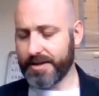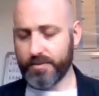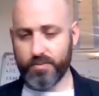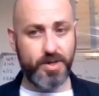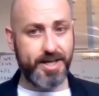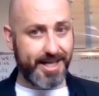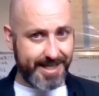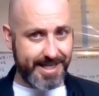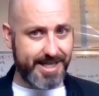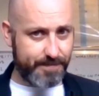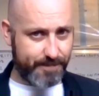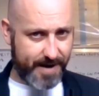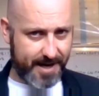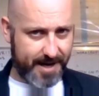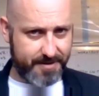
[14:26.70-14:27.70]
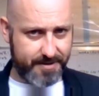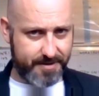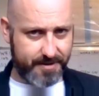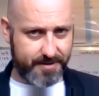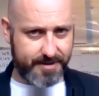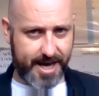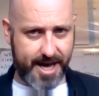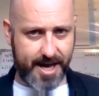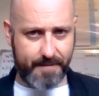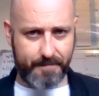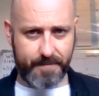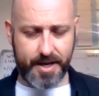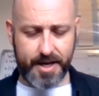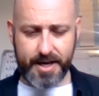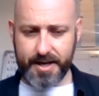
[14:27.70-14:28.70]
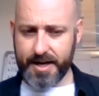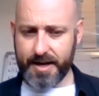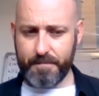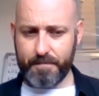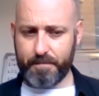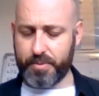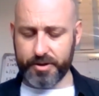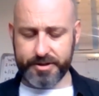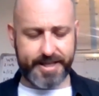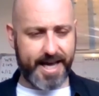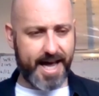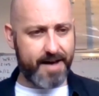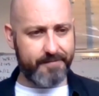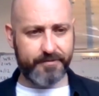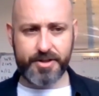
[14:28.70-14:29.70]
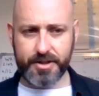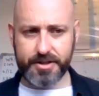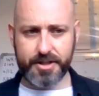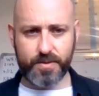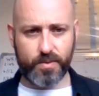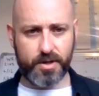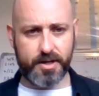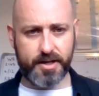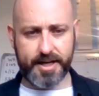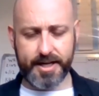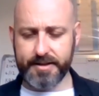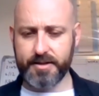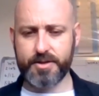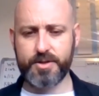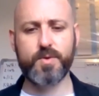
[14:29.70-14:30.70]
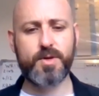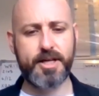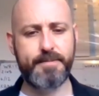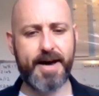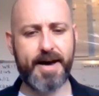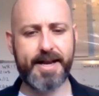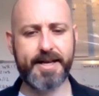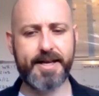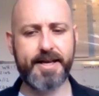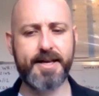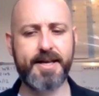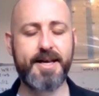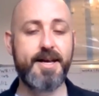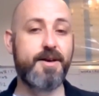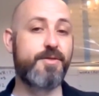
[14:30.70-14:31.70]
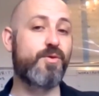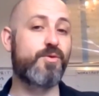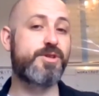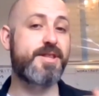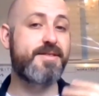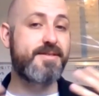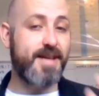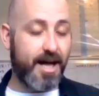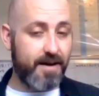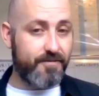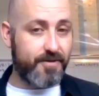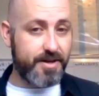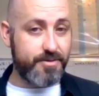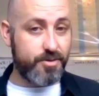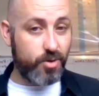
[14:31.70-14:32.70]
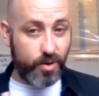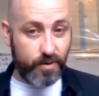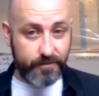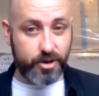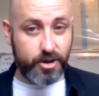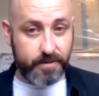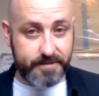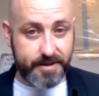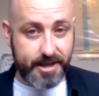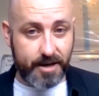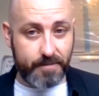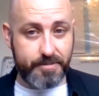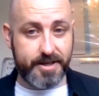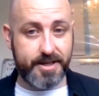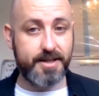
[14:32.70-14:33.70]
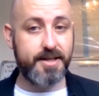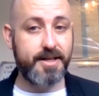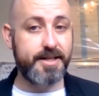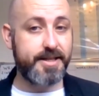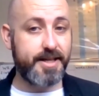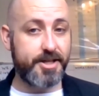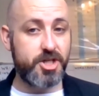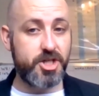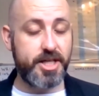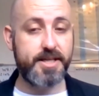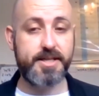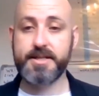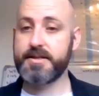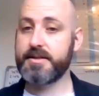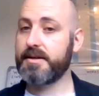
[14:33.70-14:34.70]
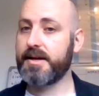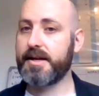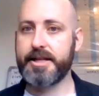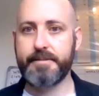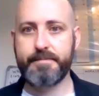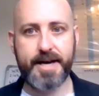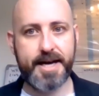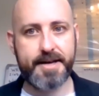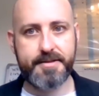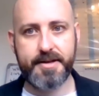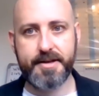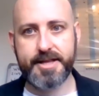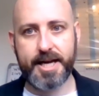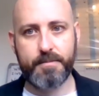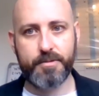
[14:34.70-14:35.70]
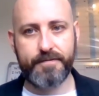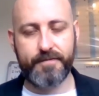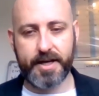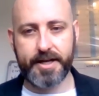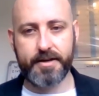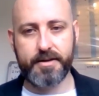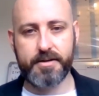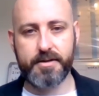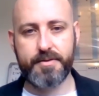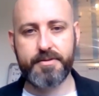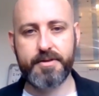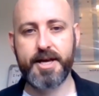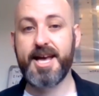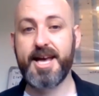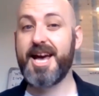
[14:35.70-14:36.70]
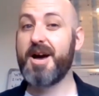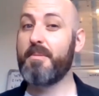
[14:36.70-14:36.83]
they really need to pass this exam, but they haven't done their work and they're totally panicking. So to solve this, to overcome this obstacle, they cheat and they pass the exam with flying colors.